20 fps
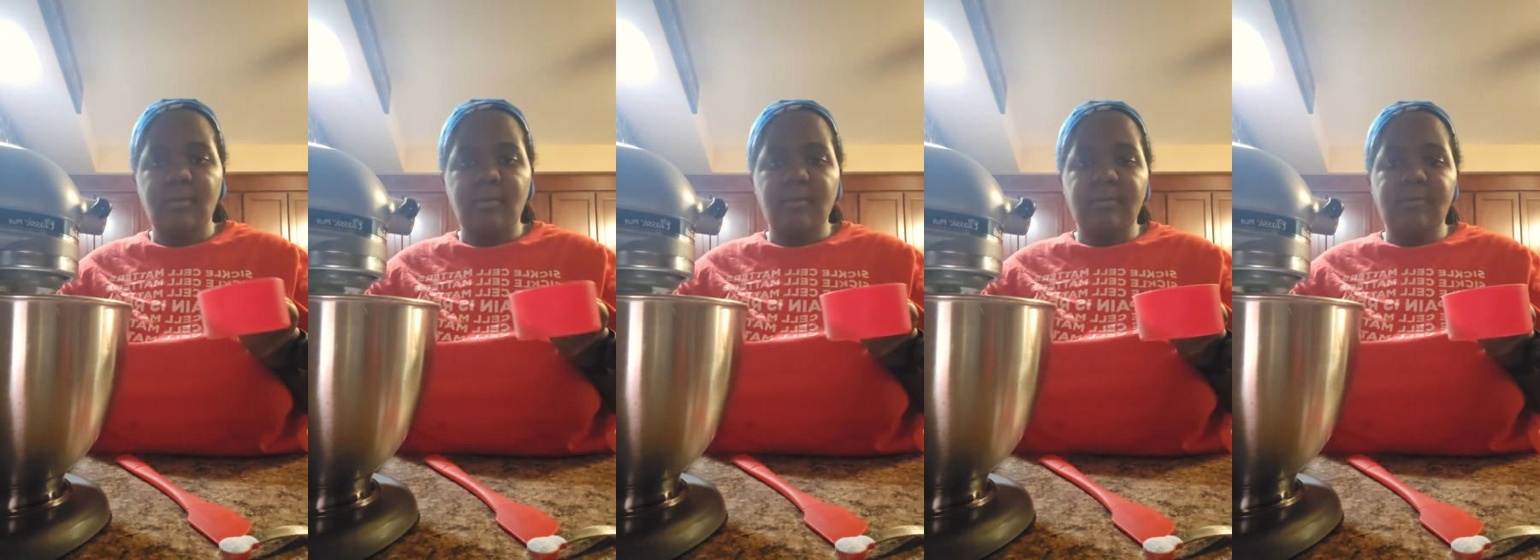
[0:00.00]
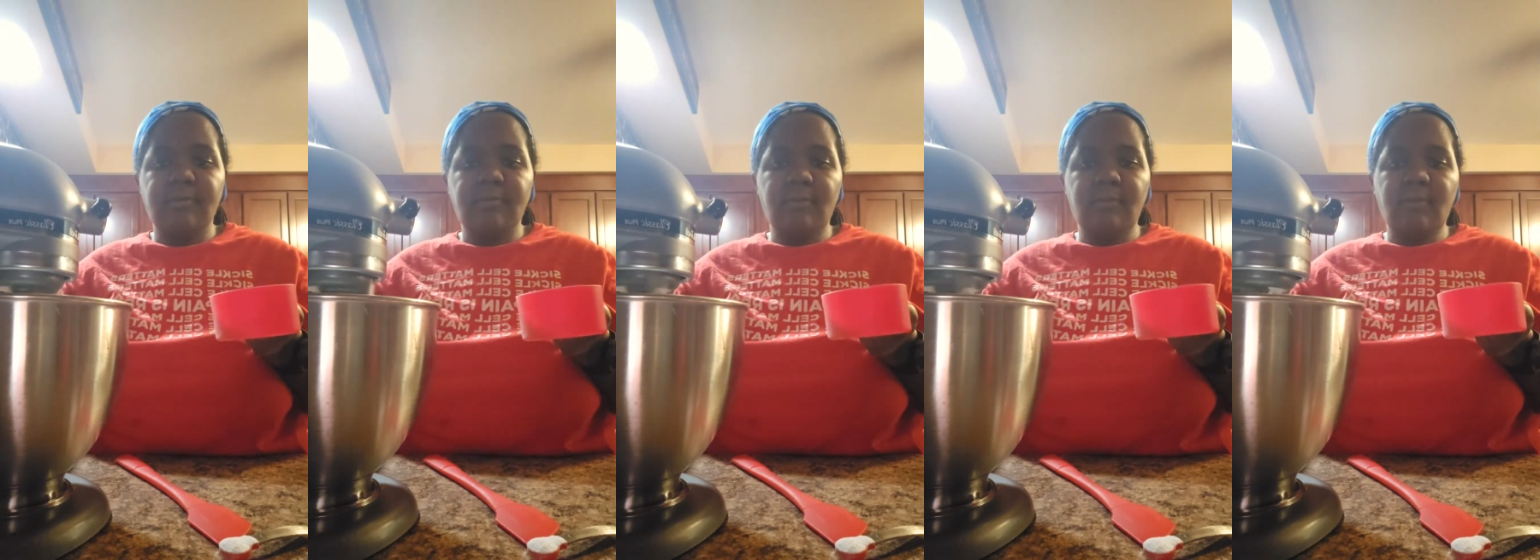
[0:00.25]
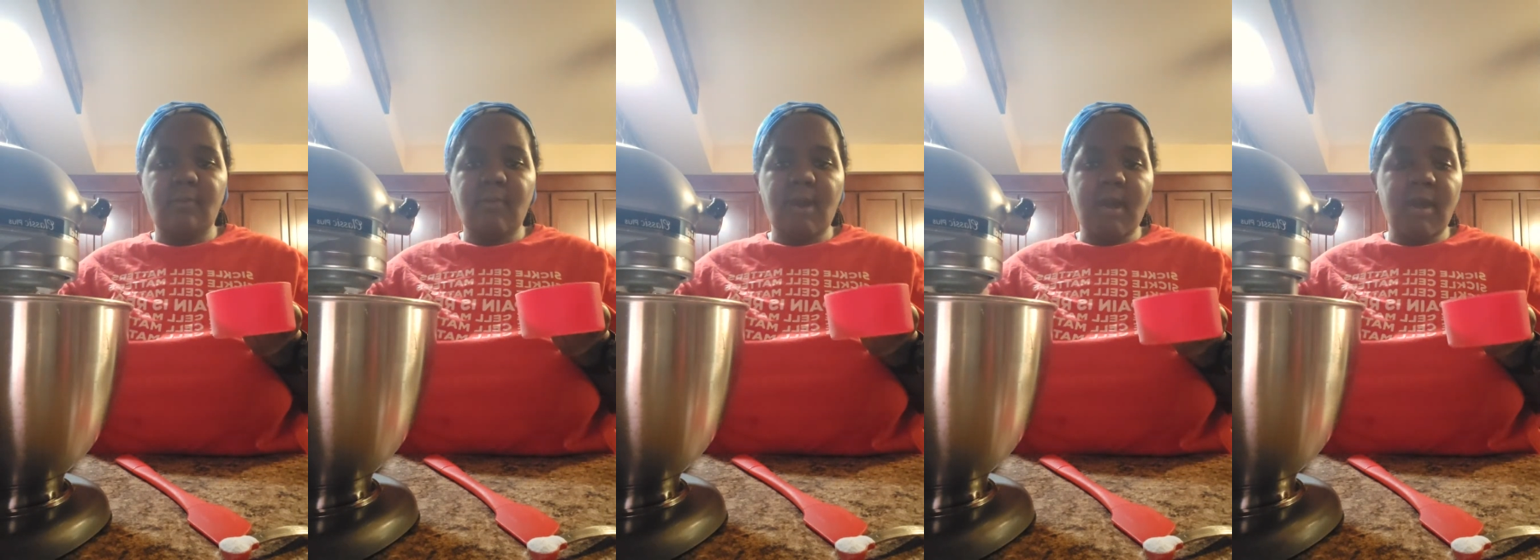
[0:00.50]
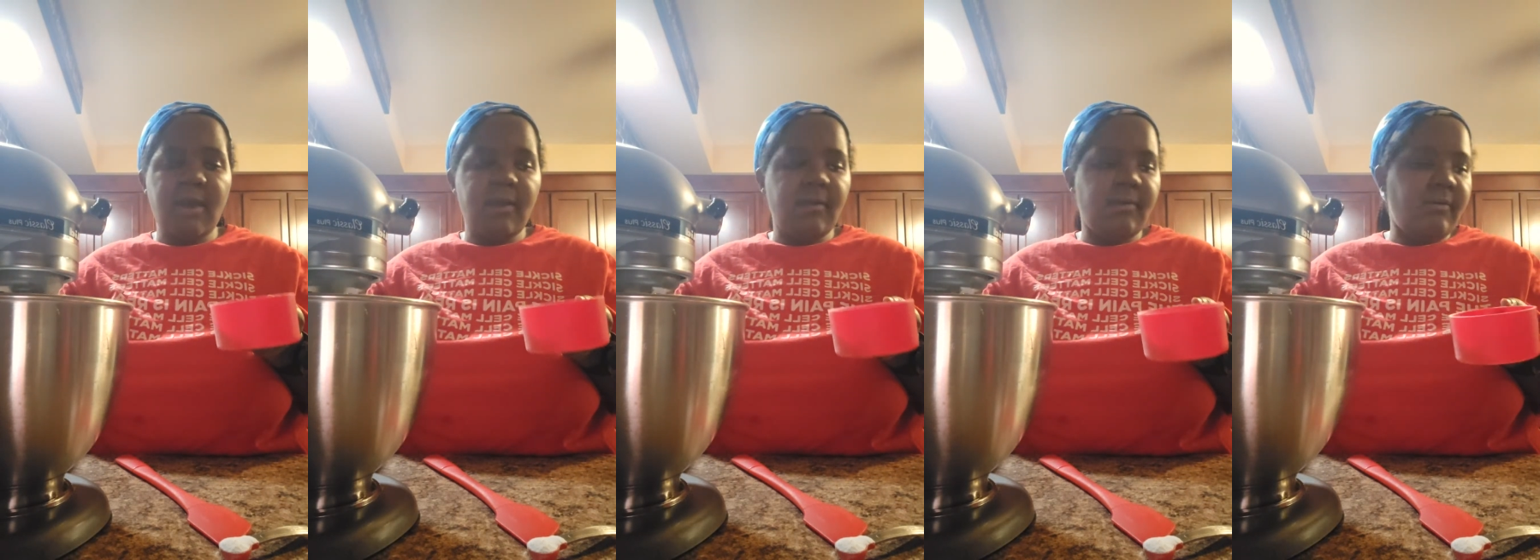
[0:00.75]
So
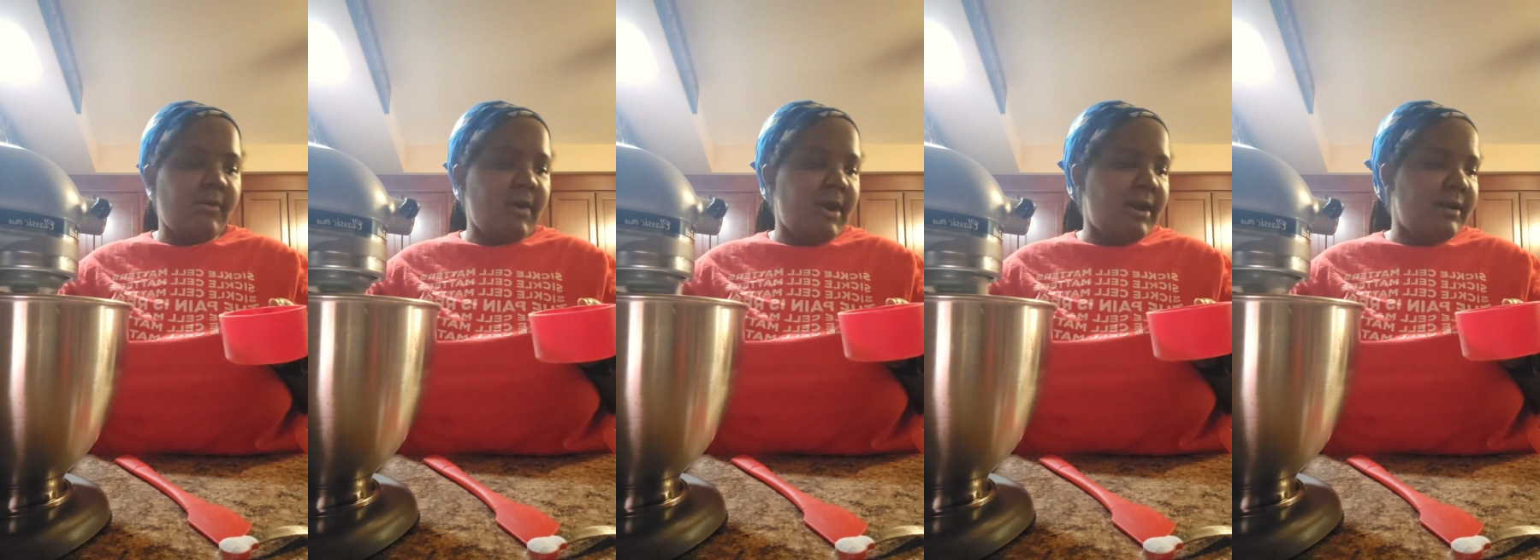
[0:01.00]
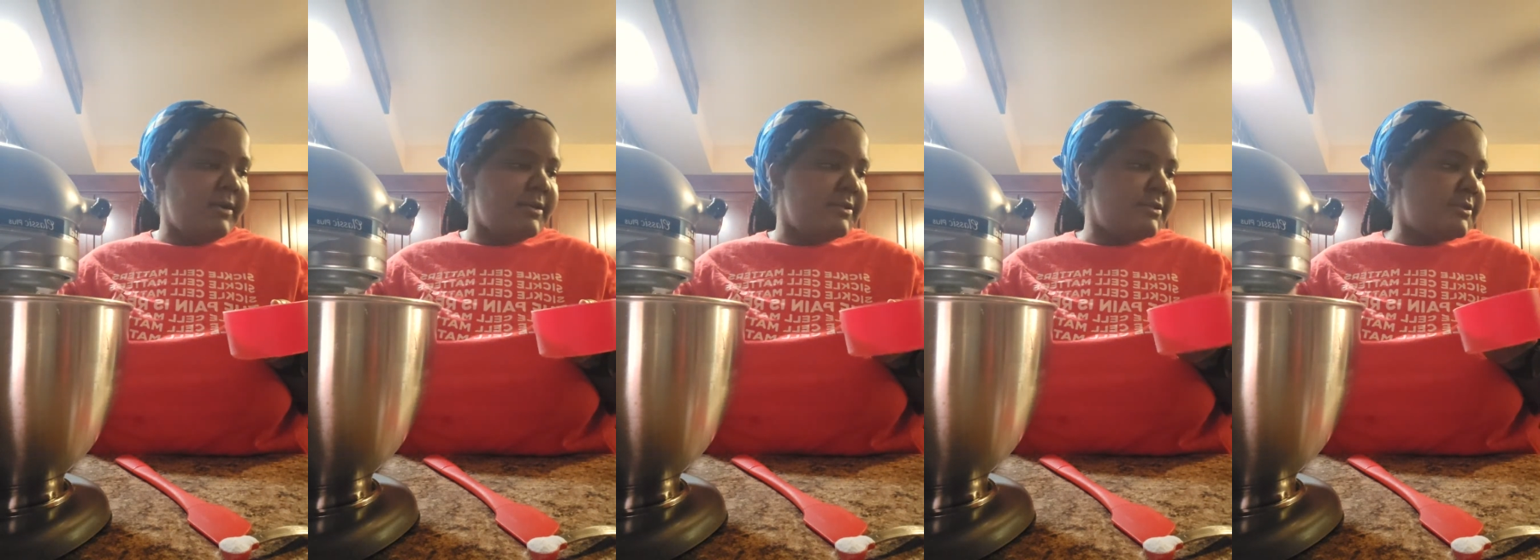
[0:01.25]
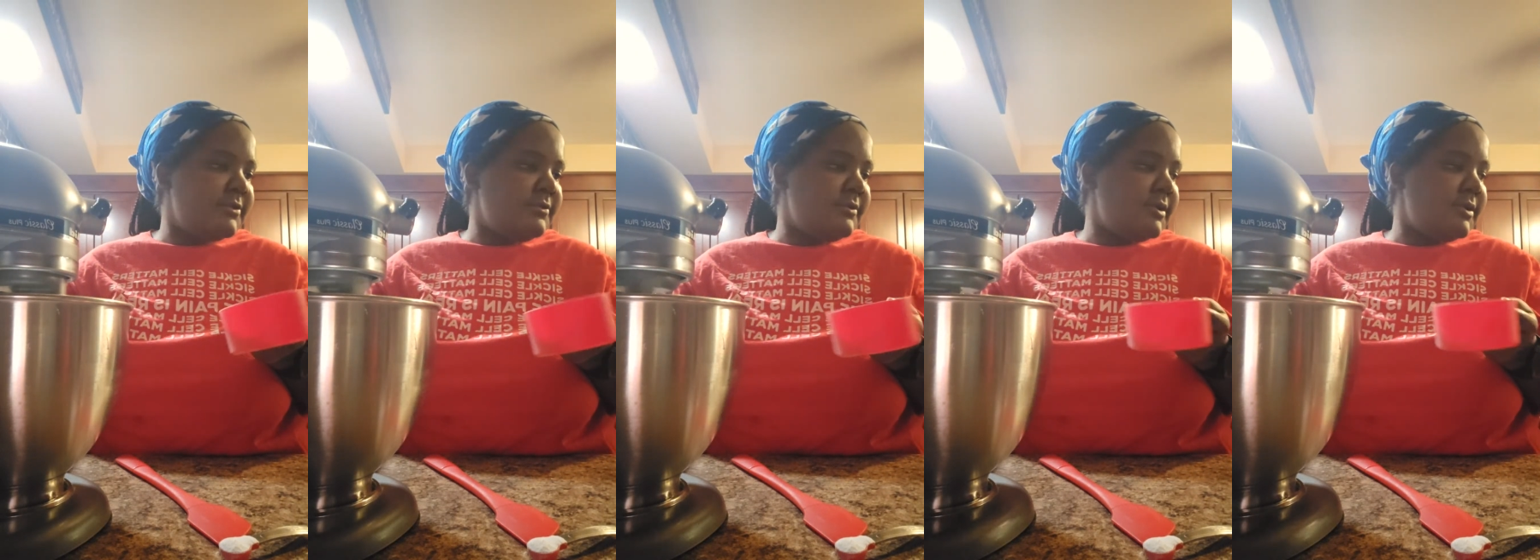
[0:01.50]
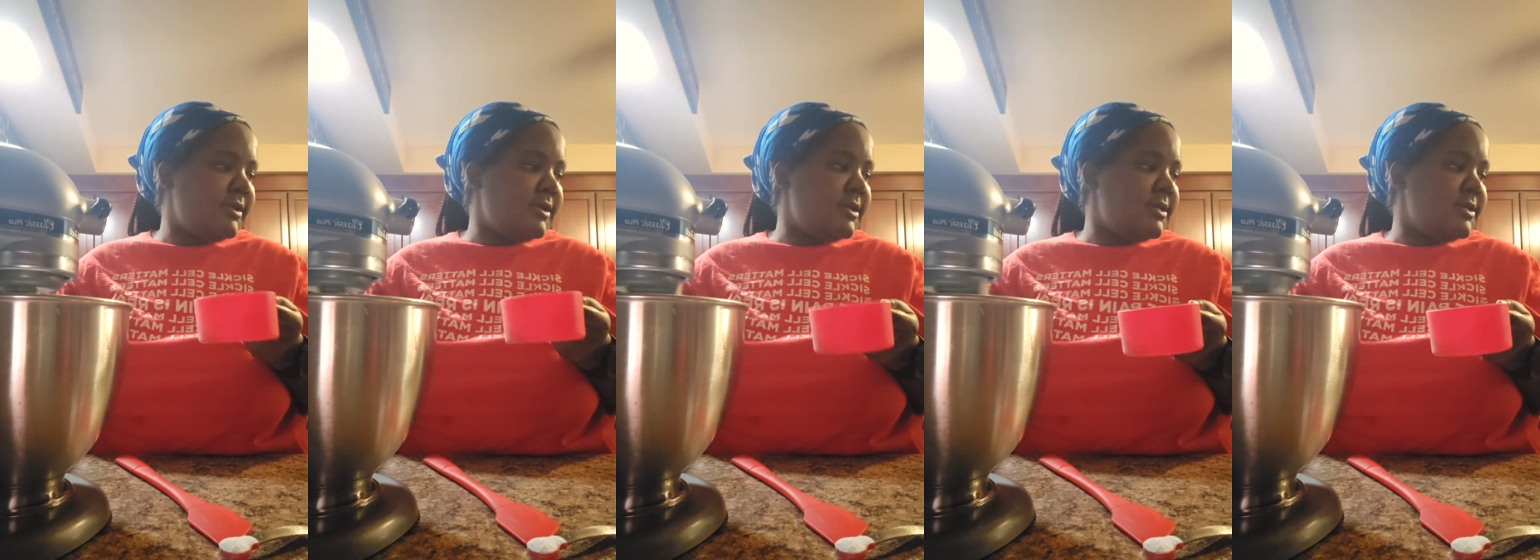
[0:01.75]
while it's
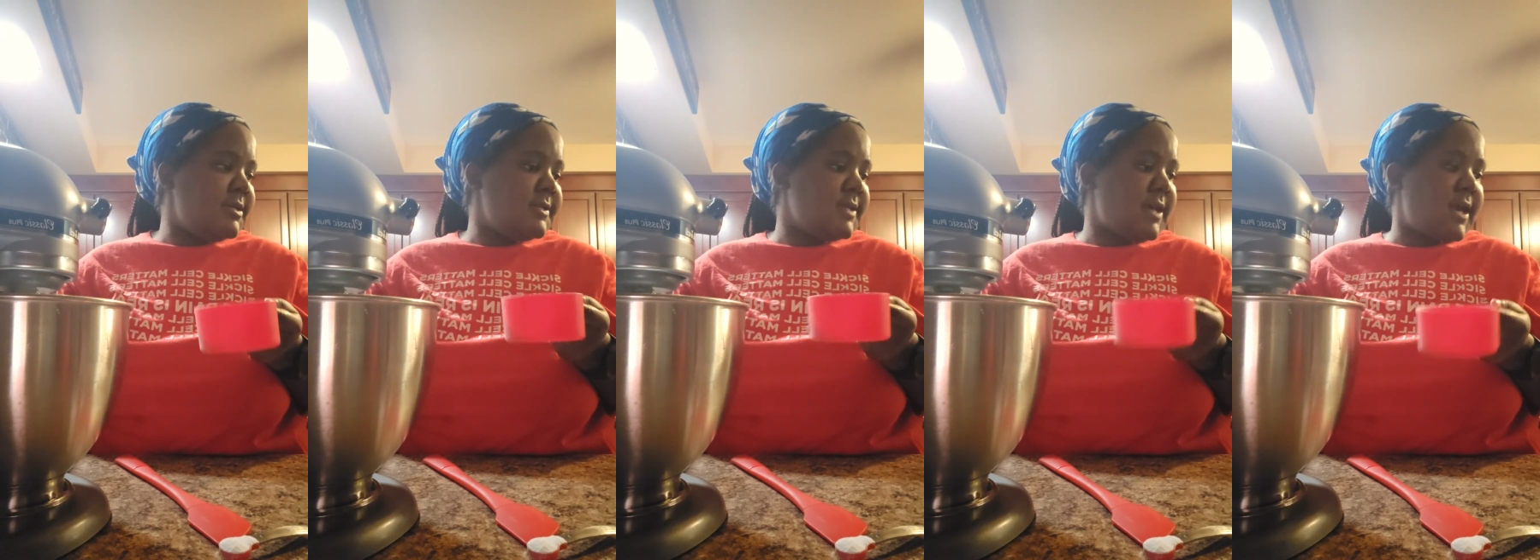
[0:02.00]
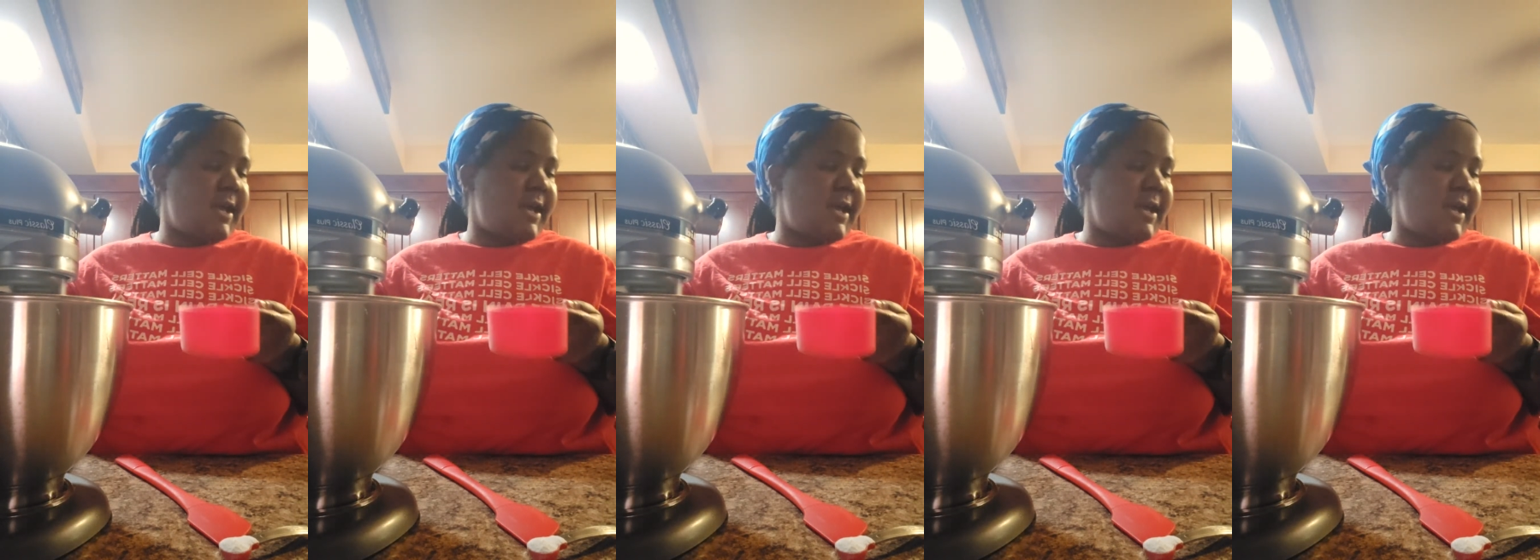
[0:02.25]
doing this,